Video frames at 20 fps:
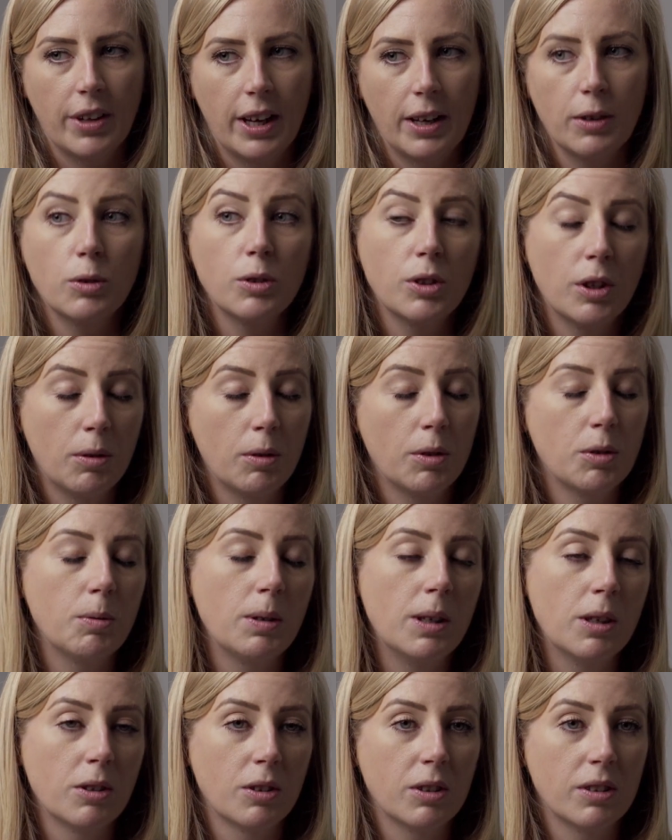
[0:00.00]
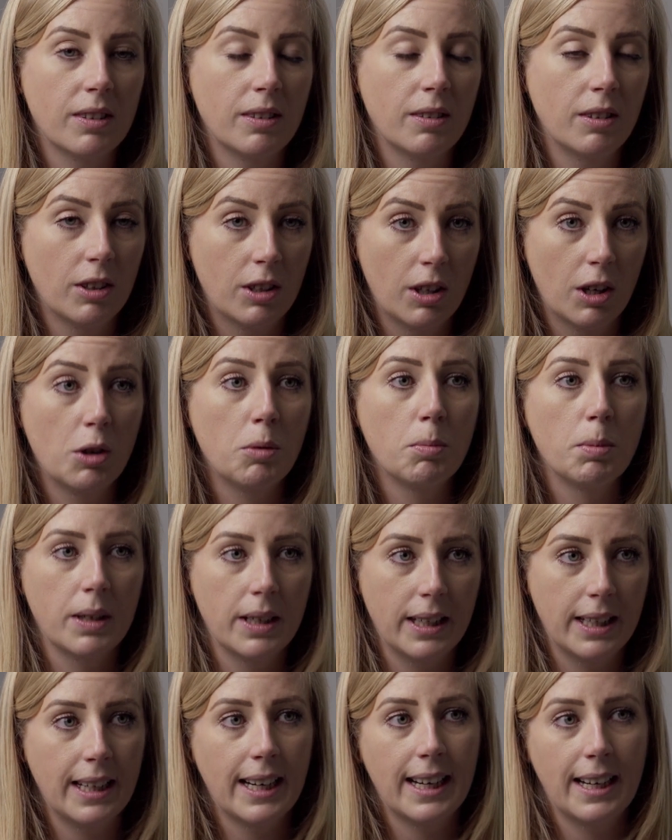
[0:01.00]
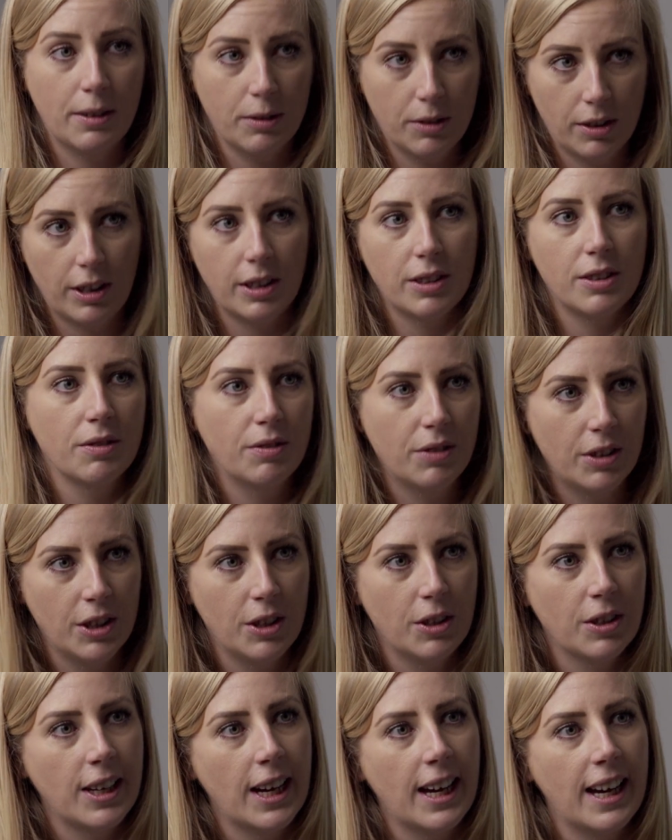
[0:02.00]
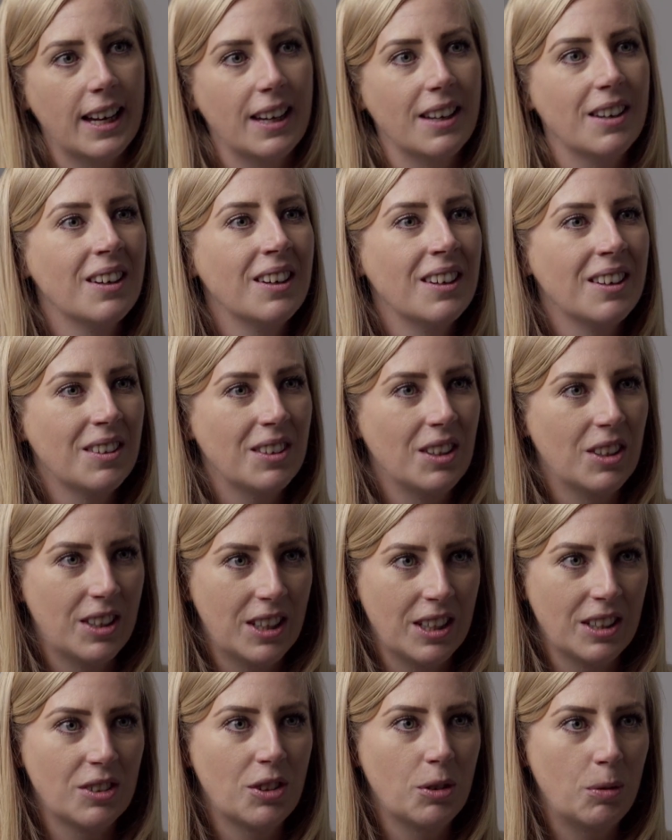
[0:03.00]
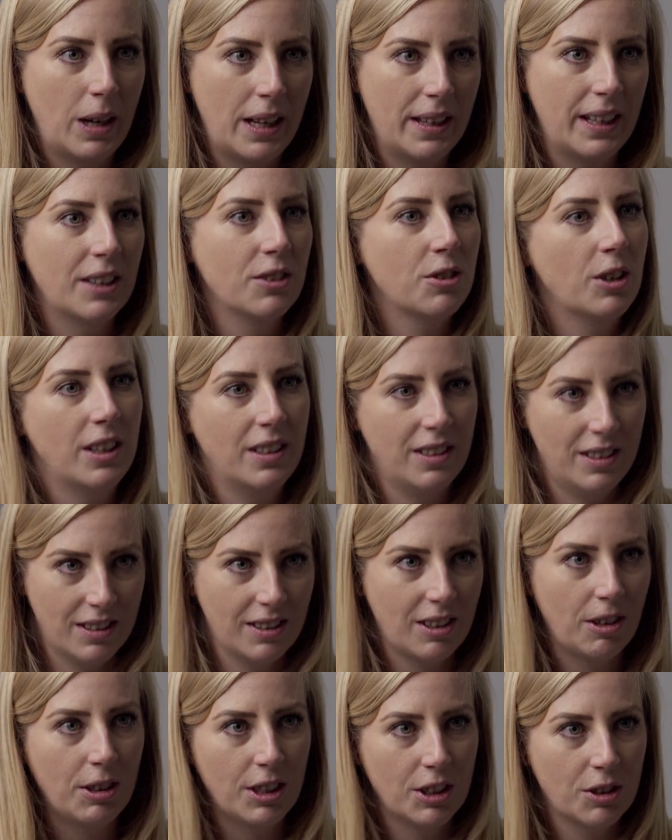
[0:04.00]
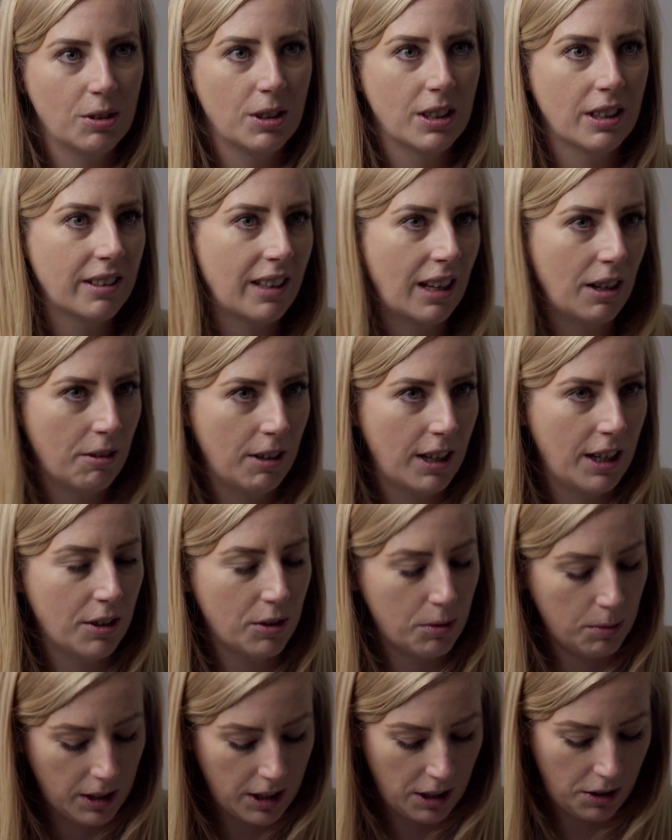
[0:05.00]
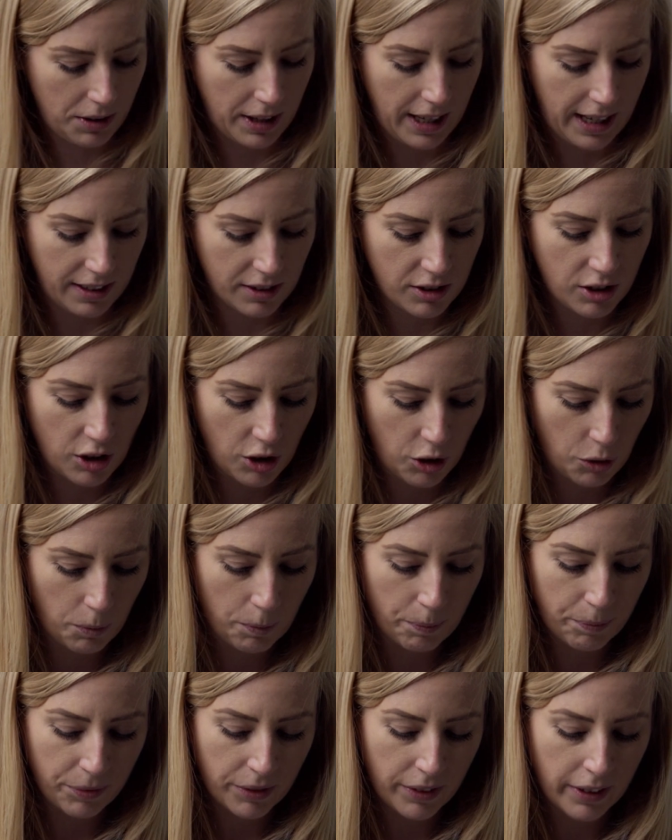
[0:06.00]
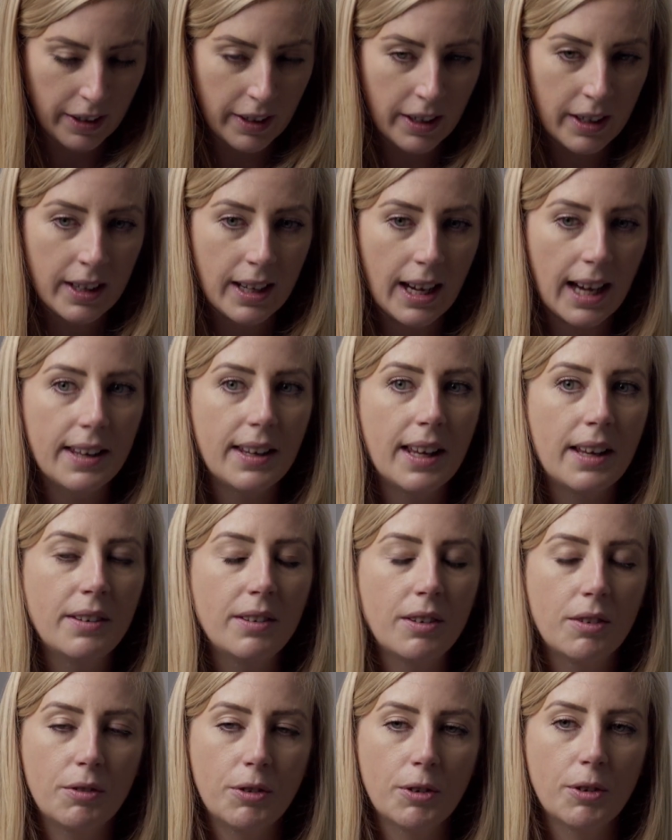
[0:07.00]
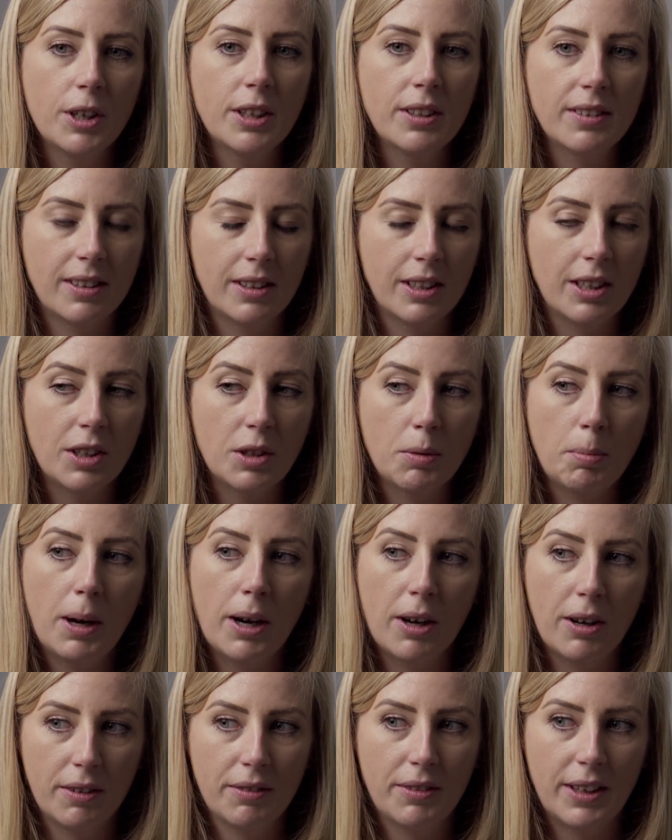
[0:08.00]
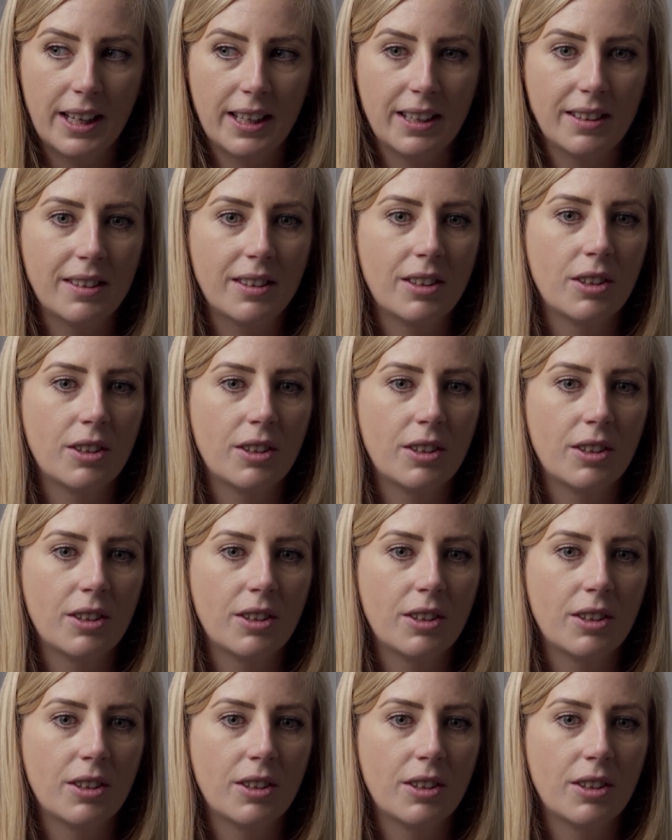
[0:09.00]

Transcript: And also as we look globally outside of the UK, looking to where that trend is going to accelerate as we go there too. And for us, the other part of that is